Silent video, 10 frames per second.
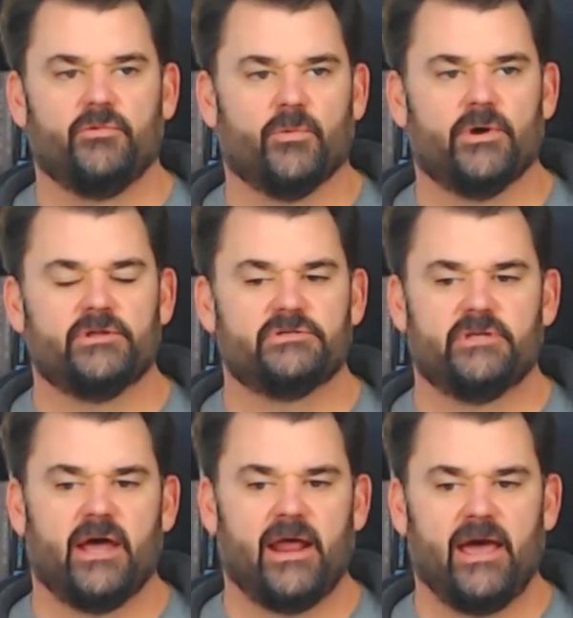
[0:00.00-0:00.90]
ones
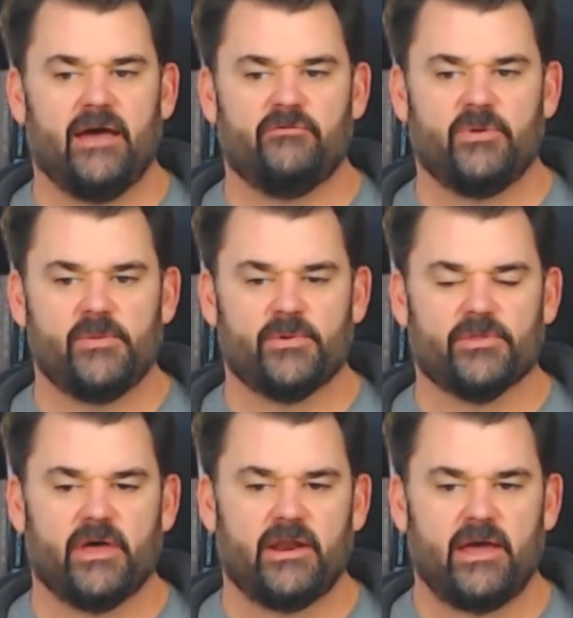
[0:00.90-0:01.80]
that have people
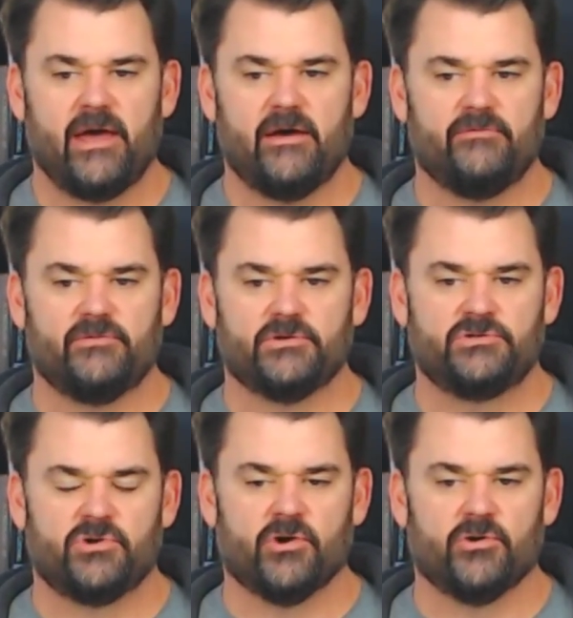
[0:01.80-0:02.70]
that have
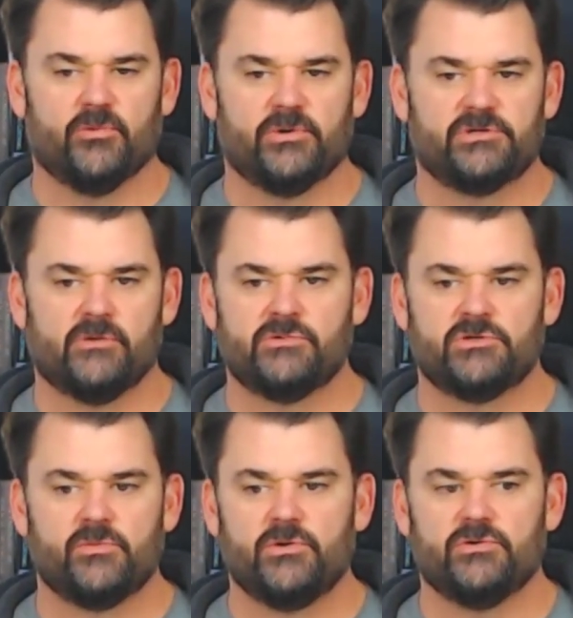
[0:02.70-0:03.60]
struggled with substance
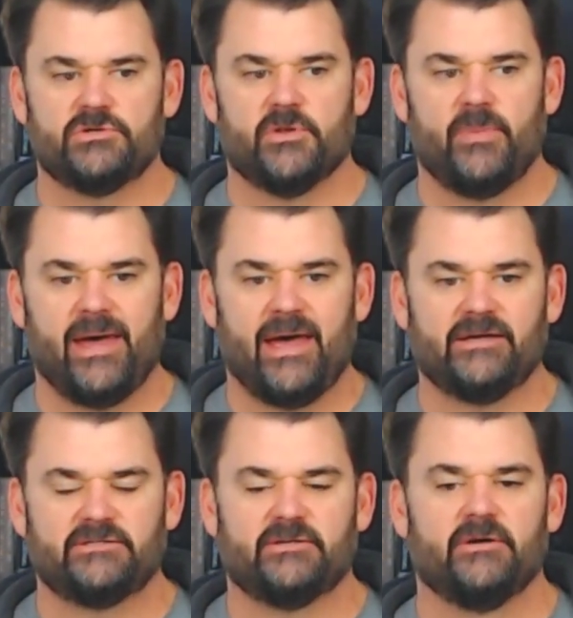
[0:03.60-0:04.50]
abuse in the
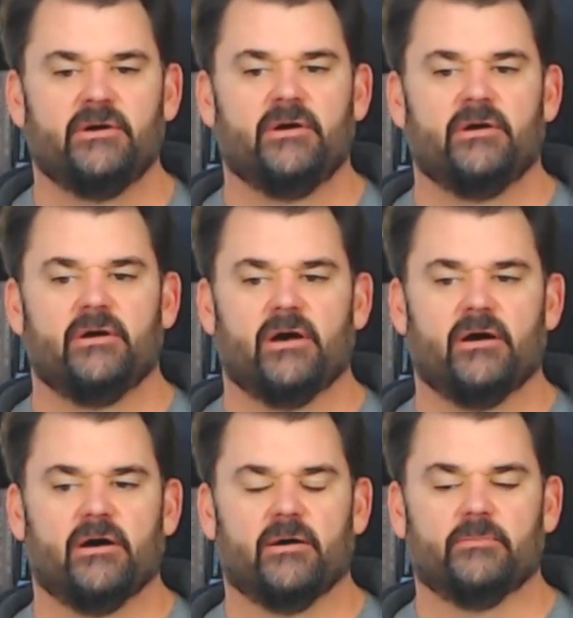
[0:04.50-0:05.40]
past,
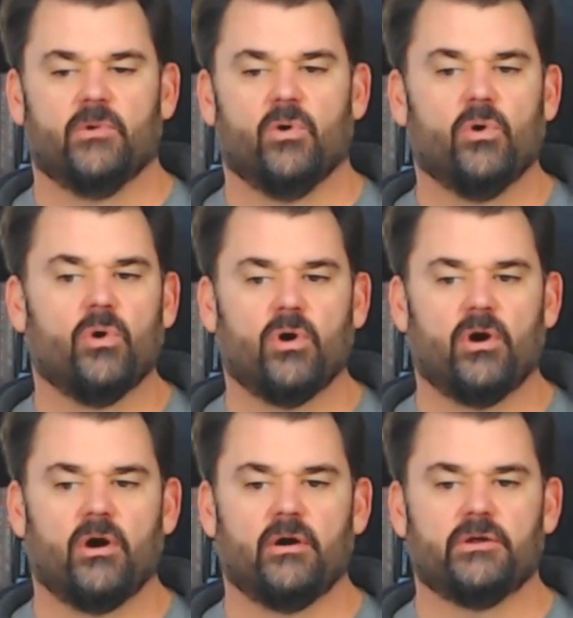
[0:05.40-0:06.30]

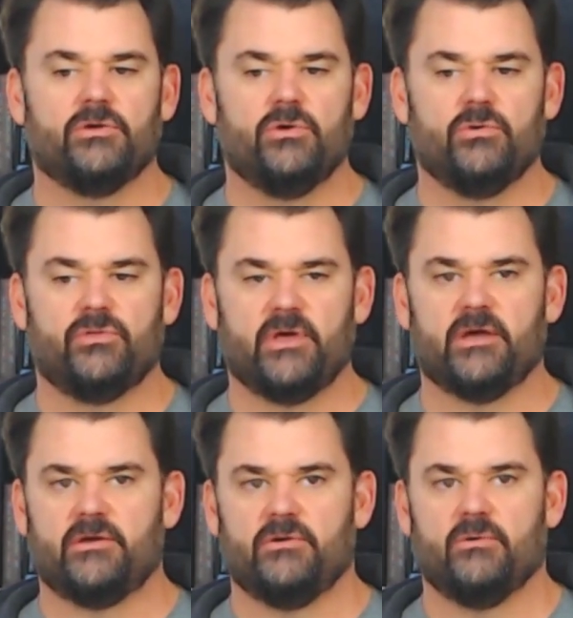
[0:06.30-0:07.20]
or you
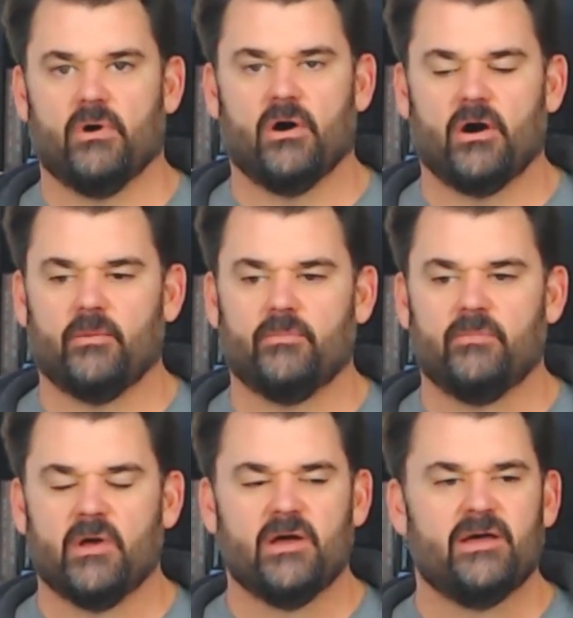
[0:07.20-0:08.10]
think you are,
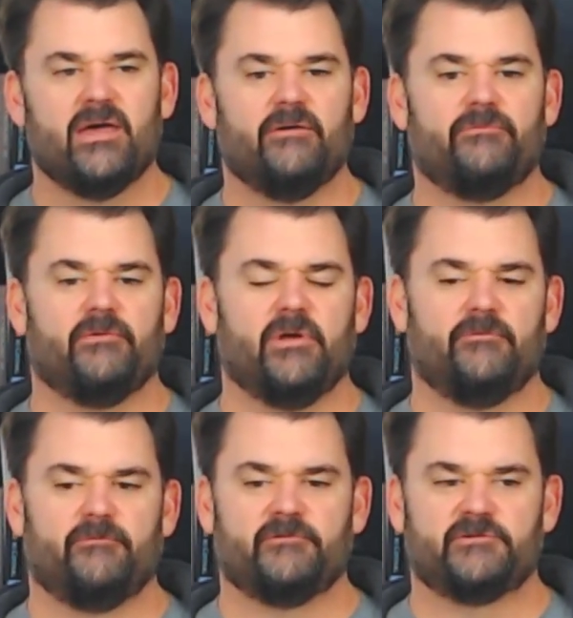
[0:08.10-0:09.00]

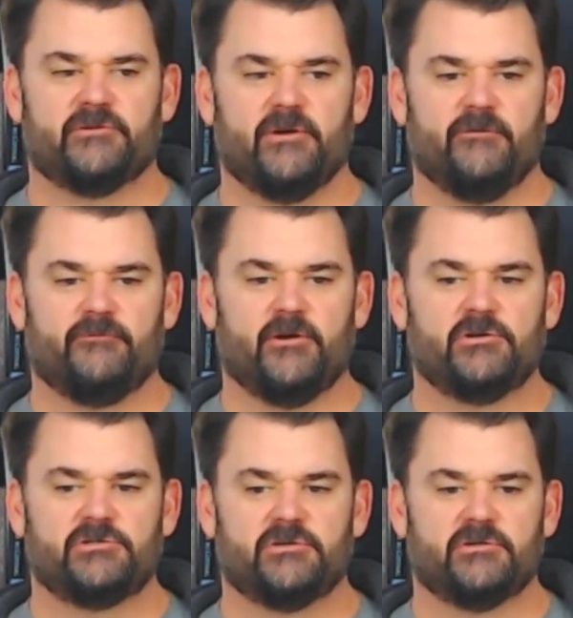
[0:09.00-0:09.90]
if
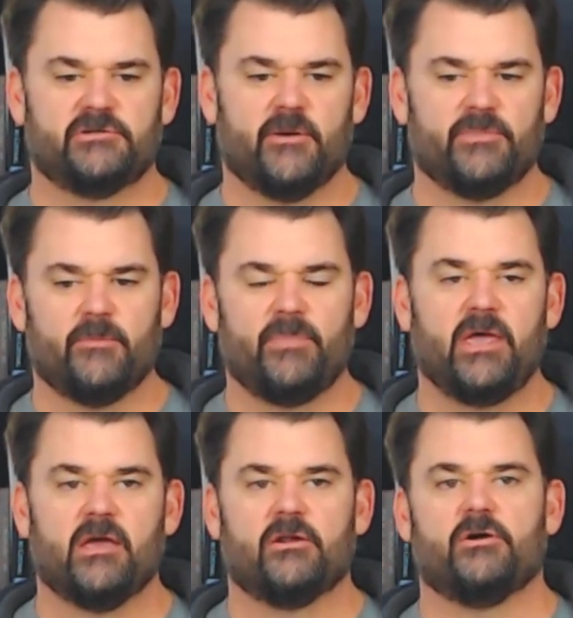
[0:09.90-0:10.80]
there's something
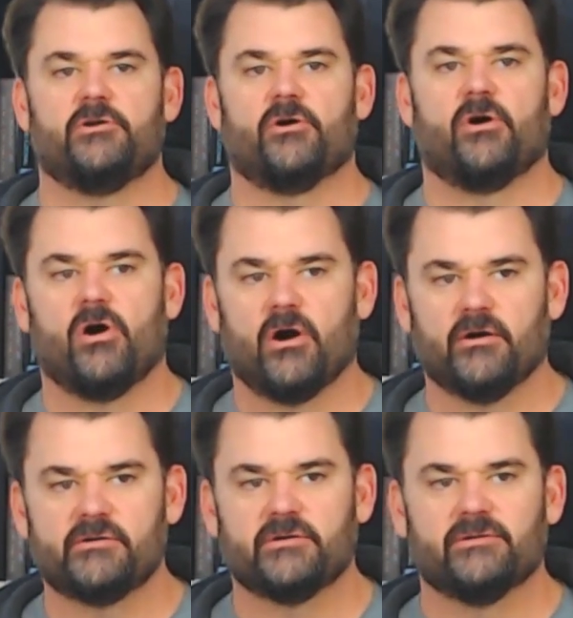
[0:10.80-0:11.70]
pinging on your
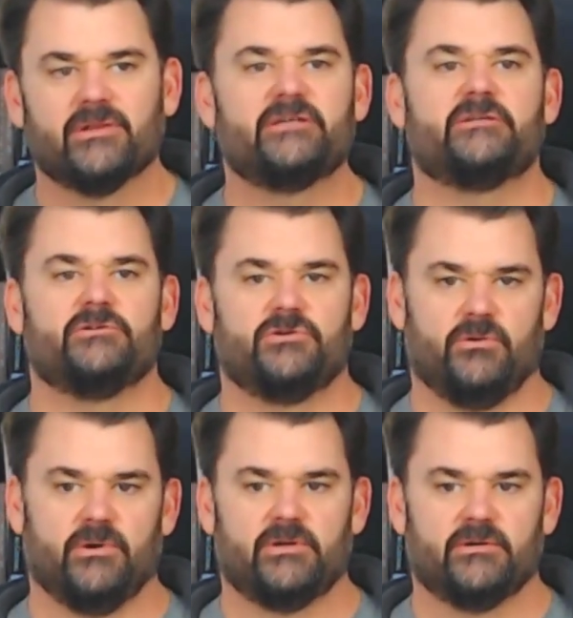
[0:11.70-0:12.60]
heart, listen to
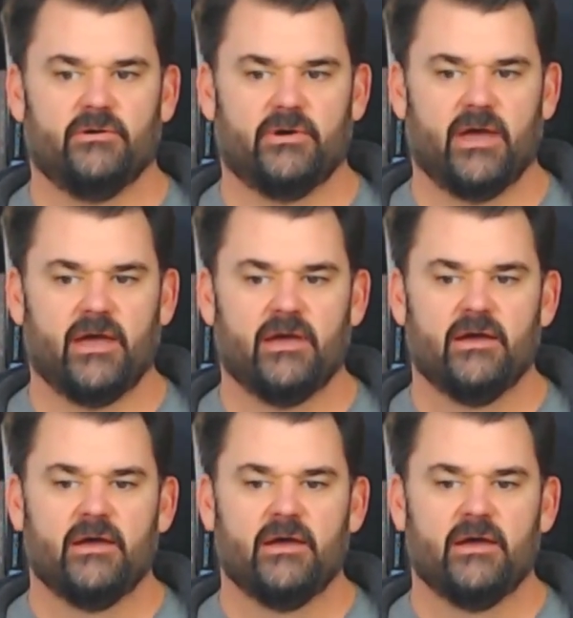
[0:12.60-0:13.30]
it, okay?